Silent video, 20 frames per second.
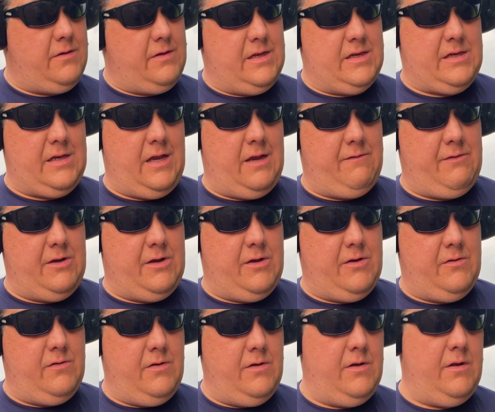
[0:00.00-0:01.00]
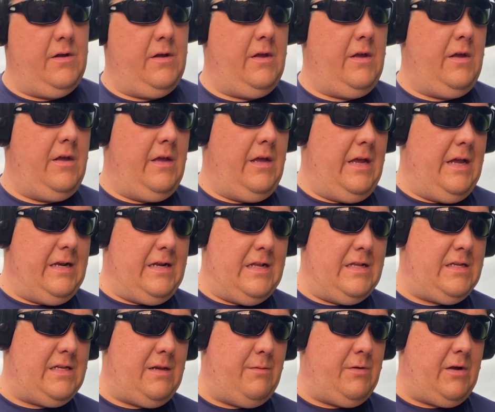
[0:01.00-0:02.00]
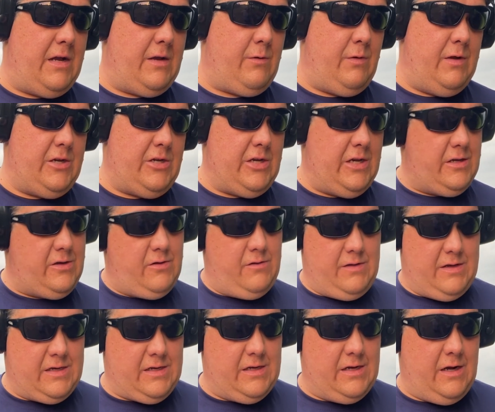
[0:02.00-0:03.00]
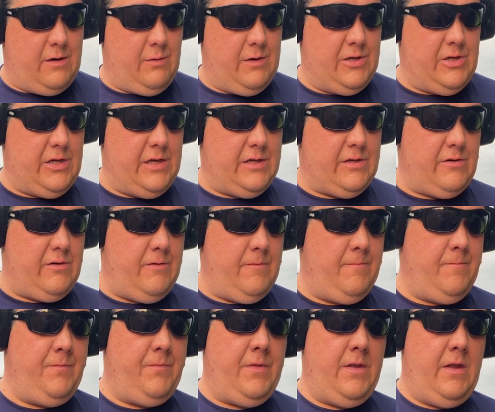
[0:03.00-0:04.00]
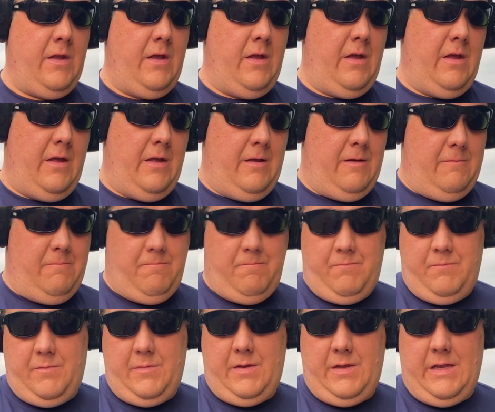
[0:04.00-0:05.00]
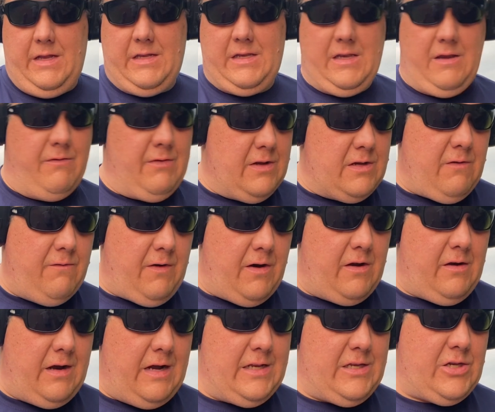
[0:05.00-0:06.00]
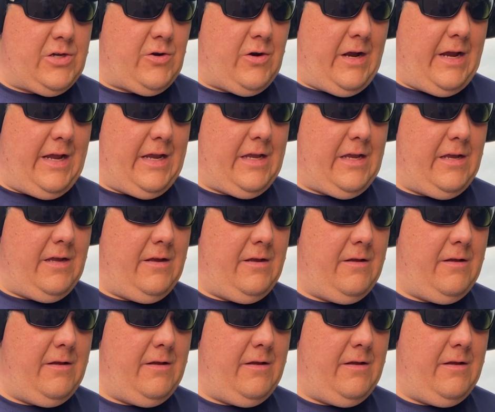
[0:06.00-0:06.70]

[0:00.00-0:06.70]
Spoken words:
This is a heavy load. It doesn't seem to like Winchester. This is not Winchester. It's given us a very light strike.